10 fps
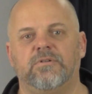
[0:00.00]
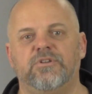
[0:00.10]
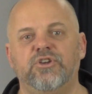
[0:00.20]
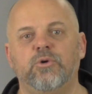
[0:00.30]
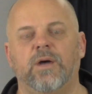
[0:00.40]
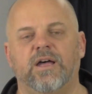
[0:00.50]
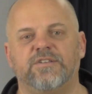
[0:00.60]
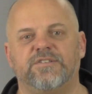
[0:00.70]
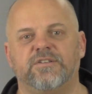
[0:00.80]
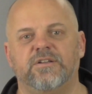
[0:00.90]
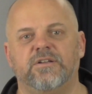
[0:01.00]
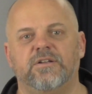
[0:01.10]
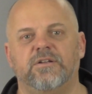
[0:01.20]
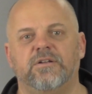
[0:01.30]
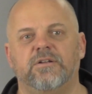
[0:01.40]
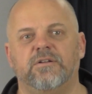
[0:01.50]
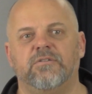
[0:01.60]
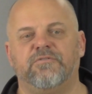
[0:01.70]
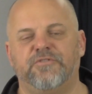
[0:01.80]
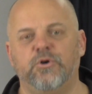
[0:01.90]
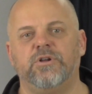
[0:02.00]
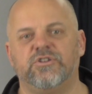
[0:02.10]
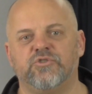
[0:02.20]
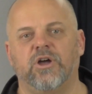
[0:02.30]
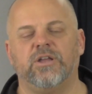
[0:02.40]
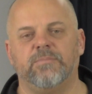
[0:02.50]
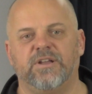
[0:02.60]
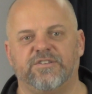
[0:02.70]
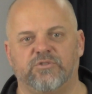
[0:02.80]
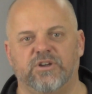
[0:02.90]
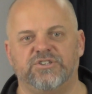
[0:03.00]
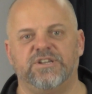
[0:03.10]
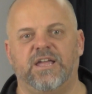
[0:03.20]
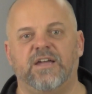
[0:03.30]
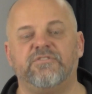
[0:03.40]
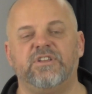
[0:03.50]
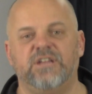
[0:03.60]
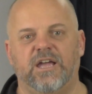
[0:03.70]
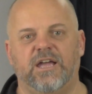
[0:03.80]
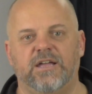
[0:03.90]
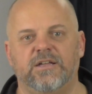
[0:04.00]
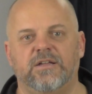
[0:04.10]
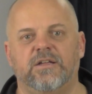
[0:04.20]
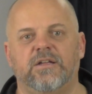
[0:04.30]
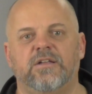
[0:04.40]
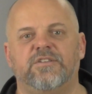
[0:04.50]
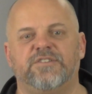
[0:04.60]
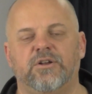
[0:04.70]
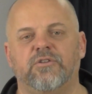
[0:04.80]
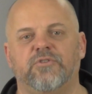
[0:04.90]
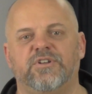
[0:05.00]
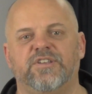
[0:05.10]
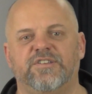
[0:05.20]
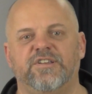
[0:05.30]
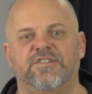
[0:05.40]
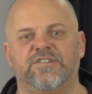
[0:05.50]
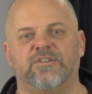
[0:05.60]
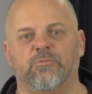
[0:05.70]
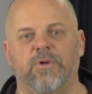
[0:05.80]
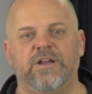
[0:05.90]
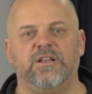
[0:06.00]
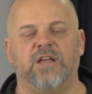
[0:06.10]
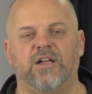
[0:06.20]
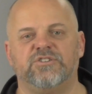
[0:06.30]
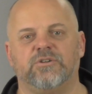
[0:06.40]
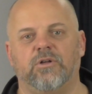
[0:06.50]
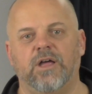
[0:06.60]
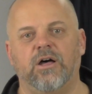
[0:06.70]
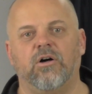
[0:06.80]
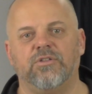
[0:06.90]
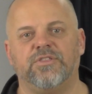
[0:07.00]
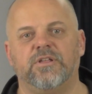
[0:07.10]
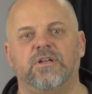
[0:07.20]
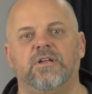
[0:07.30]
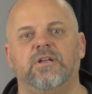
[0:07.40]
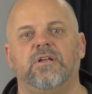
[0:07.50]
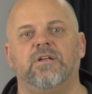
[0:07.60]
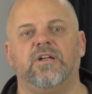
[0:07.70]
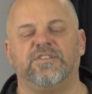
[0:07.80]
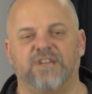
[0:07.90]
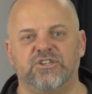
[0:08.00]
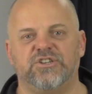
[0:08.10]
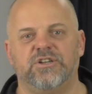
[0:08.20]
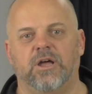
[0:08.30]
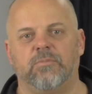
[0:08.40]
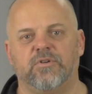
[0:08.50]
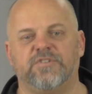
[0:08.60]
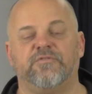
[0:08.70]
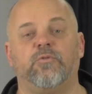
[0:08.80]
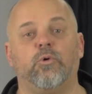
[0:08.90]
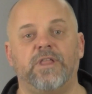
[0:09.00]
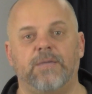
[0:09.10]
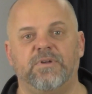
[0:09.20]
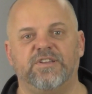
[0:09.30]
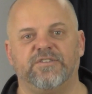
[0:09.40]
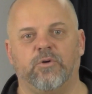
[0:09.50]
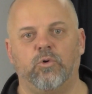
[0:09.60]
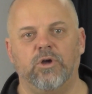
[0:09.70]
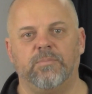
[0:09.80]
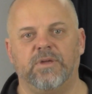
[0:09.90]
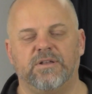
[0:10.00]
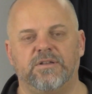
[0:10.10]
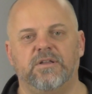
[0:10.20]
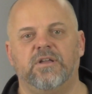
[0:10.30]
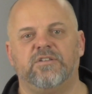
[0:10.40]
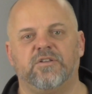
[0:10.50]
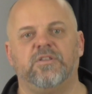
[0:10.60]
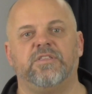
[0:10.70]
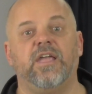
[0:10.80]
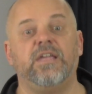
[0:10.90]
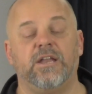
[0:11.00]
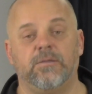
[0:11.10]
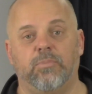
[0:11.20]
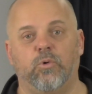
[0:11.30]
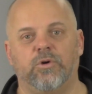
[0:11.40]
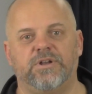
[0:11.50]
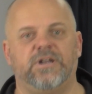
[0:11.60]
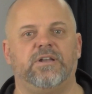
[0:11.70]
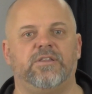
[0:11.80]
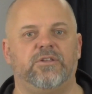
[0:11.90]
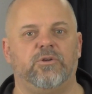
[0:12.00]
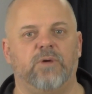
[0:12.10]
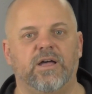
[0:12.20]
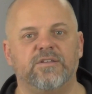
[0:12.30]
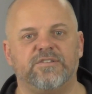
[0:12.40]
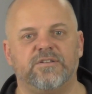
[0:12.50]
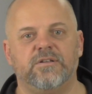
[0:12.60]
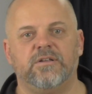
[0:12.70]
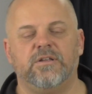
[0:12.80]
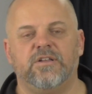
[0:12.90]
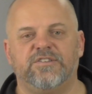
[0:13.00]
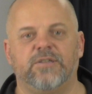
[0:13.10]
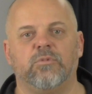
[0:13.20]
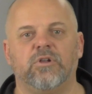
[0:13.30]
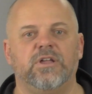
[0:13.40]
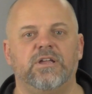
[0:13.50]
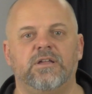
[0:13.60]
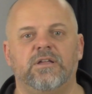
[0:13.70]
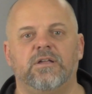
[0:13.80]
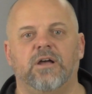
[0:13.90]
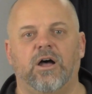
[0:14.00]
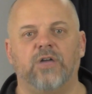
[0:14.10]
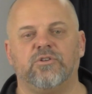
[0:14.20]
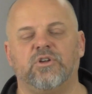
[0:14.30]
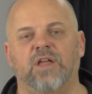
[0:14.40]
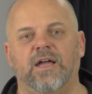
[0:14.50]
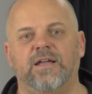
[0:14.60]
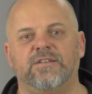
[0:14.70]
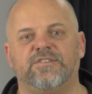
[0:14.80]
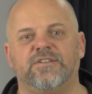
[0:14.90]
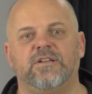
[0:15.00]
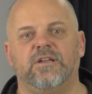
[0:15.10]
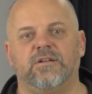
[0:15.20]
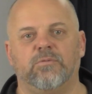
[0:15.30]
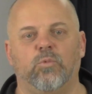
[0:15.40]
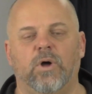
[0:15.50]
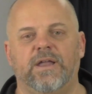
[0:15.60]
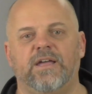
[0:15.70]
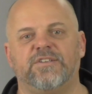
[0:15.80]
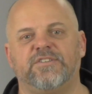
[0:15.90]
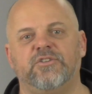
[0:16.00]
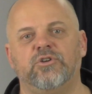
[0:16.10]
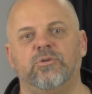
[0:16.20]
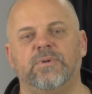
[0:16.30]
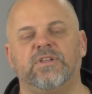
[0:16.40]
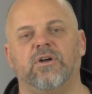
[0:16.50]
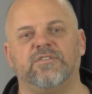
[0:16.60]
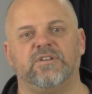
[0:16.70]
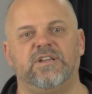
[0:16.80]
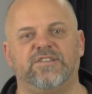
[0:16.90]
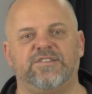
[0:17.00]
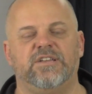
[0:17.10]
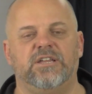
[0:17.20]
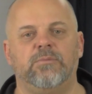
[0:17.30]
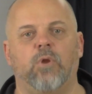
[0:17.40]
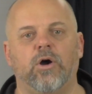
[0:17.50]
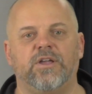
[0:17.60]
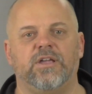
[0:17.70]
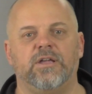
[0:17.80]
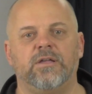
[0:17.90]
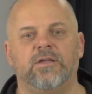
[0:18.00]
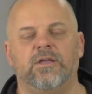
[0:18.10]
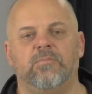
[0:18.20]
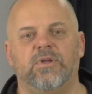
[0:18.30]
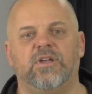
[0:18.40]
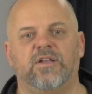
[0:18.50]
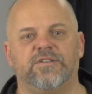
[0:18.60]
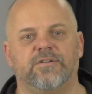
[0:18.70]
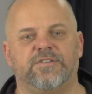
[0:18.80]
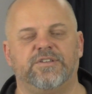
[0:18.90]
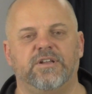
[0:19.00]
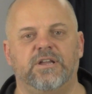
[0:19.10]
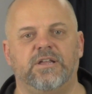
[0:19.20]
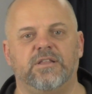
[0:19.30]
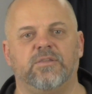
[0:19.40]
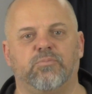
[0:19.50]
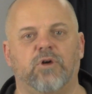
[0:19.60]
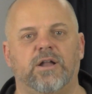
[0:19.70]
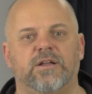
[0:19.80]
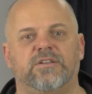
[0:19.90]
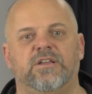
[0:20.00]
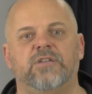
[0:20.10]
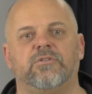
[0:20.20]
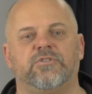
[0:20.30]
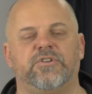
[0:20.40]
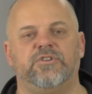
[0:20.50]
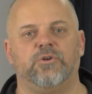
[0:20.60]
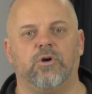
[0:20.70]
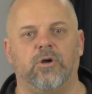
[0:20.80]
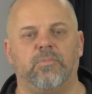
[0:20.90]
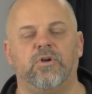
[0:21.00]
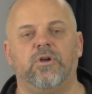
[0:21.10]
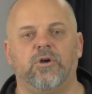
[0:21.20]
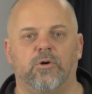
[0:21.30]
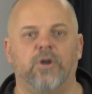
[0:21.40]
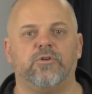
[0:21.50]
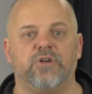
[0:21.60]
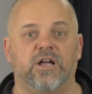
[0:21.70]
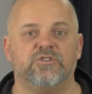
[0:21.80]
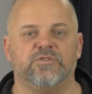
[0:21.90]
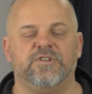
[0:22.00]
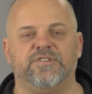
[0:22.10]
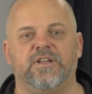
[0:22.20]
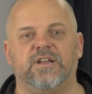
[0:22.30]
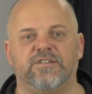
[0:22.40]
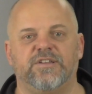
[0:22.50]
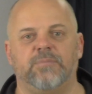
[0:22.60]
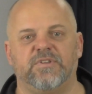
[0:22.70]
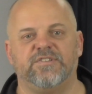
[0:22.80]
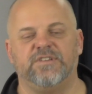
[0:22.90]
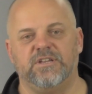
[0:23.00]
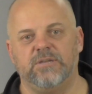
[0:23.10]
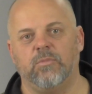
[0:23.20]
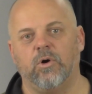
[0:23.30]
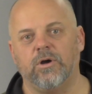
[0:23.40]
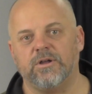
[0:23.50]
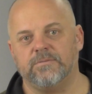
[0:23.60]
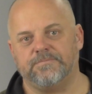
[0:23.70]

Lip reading: U.S. Food and Drug Administration, FDA, Center for Diseases and Radiological Health accession numbers for that piece of equipment so that they can import it into the U.S. Similarly, other clients want S2, but they also need CE marking because they're sending the product either to Europe or other countries that accept the CE mark.